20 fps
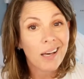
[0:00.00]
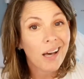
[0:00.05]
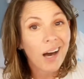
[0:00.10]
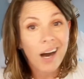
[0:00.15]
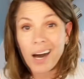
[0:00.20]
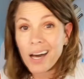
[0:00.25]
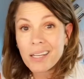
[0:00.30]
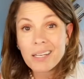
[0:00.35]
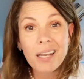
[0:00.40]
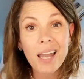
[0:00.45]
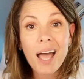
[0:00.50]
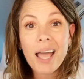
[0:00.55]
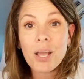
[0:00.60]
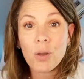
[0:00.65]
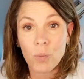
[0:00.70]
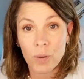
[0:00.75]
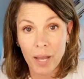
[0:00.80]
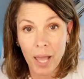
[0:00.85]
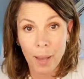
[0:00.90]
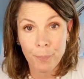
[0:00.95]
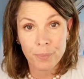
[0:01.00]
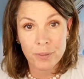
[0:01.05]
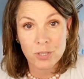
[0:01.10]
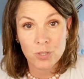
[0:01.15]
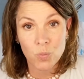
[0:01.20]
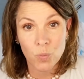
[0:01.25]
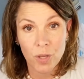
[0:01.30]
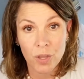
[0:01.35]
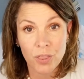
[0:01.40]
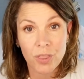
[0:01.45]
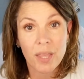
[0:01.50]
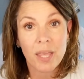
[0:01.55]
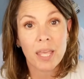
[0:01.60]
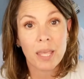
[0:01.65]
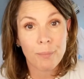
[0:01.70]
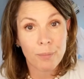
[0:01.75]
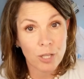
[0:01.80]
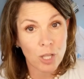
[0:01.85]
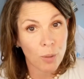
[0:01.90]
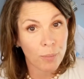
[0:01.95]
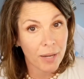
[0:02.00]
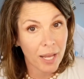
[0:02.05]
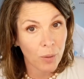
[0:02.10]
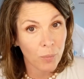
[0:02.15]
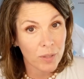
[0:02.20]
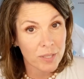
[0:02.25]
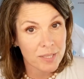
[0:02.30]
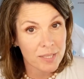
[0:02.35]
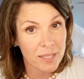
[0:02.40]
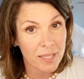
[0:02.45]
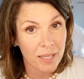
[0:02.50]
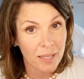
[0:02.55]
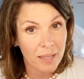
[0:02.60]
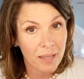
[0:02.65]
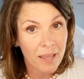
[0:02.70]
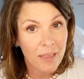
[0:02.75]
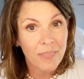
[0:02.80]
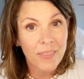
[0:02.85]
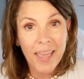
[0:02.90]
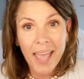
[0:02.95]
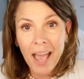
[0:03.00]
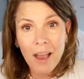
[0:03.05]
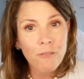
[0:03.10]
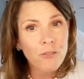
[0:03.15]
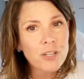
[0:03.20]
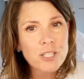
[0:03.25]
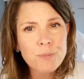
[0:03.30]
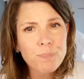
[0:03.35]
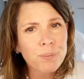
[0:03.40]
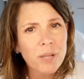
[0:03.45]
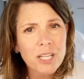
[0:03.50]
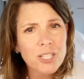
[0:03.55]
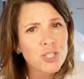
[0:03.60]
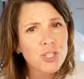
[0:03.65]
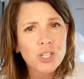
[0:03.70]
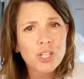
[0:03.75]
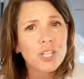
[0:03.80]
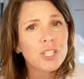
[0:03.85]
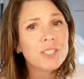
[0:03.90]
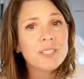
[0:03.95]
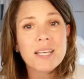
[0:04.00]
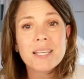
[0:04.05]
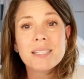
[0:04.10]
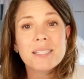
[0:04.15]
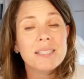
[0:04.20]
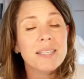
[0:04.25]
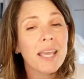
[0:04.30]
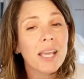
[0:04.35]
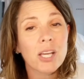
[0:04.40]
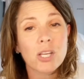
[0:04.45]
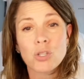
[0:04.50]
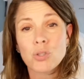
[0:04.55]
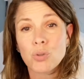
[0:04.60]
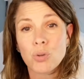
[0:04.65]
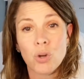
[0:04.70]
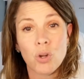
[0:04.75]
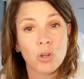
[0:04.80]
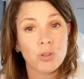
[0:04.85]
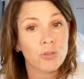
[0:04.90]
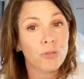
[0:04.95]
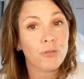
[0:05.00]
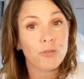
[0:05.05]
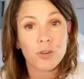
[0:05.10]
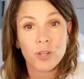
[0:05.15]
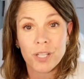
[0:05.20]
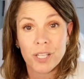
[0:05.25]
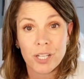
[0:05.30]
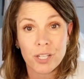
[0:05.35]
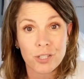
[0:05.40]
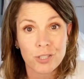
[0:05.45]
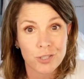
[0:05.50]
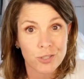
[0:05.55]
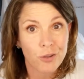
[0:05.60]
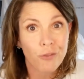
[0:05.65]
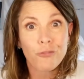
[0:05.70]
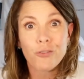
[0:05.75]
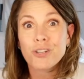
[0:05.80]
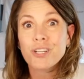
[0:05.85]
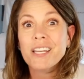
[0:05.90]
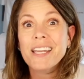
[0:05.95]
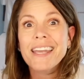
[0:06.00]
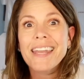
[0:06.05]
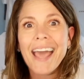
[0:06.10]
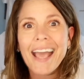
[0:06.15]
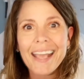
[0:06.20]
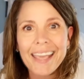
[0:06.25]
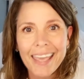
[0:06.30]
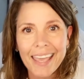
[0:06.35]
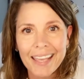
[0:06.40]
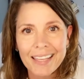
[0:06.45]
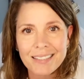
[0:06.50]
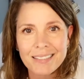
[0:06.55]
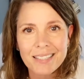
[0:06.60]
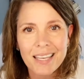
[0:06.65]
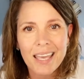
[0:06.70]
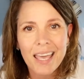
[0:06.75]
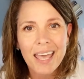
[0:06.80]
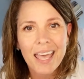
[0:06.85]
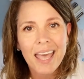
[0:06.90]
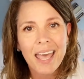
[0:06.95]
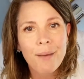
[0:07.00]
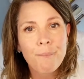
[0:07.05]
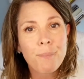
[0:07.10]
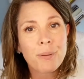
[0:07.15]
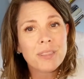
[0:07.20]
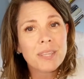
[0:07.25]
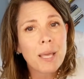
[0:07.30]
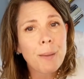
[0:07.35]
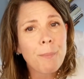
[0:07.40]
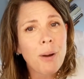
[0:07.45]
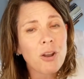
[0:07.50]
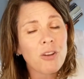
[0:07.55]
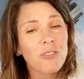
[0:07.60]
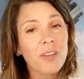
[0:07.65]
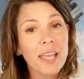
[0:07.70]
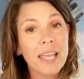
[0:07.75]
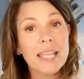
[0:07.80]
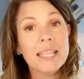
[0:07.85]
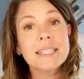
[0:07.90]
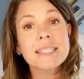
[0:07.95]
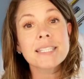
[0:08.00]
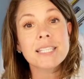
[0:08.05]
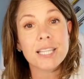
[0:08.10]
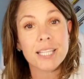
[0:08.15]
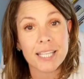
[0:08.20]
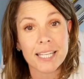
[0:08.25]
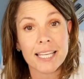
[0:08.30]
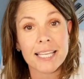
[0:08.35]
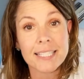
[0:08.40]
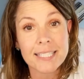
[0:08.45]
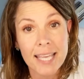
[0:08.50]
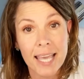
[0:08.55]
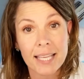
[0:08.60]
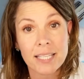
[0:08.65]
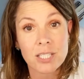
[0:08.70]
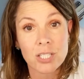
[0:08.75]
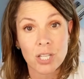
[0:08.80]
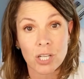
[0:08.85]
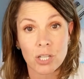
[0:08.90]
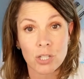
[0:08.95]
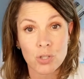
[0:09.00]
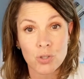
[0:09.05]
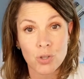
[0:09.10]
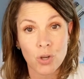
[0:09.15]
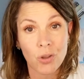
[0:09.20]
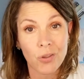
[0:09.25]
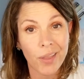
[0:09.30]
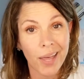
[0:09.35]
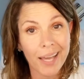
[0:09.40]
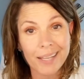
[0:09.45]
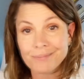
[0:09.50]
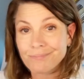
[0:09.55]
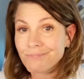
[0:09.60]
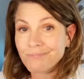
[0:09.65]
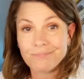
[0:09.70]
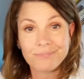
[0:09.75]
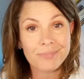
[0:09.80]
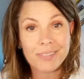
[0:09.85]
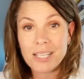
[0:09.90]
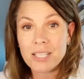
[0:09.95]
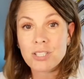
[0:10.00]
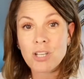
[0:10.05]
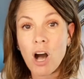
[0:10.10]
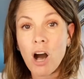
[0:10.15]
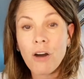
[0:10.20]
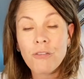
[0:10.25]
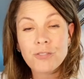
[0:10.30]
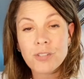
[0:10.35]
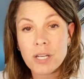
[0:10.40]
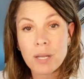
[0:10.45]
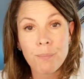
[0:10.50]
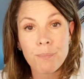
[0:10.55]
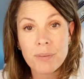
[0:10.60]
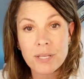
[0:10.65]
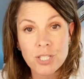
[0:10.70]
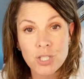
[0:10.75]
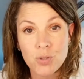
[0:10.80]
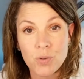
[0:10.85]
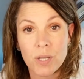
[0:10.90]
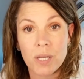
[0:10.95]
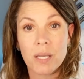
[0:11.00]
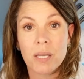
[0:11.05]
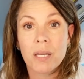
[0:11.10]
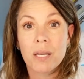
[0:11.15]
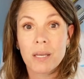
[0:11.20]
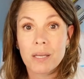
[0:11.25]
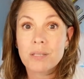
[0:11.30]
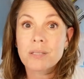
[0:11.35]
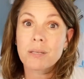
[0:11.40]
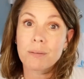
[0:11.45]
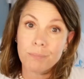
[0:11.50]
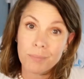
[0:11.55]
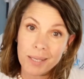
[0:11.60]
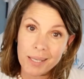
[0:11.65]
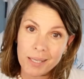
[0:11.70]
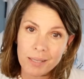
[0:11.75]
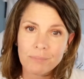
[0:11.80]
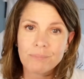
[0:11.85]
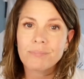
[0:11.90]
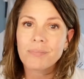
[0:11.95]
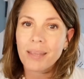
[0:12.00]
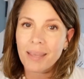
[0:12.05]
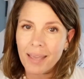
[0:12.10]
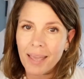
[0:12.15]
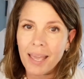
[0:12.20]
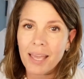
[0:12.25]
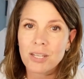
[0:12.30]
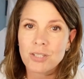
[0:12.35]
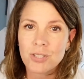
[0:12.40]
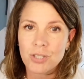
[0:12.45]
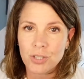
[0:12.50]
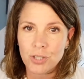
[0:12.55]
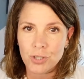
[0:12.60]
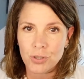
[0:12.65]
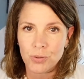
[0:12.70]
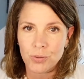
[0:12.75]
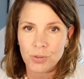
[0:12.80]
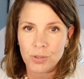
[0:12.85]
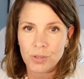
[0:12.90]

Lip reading: Unlike what happens with hemoglobin A1C, the average blood sugars stay controlled for years, for decades, but the amount of insulin it takes to control that is often a mystery to me and to you.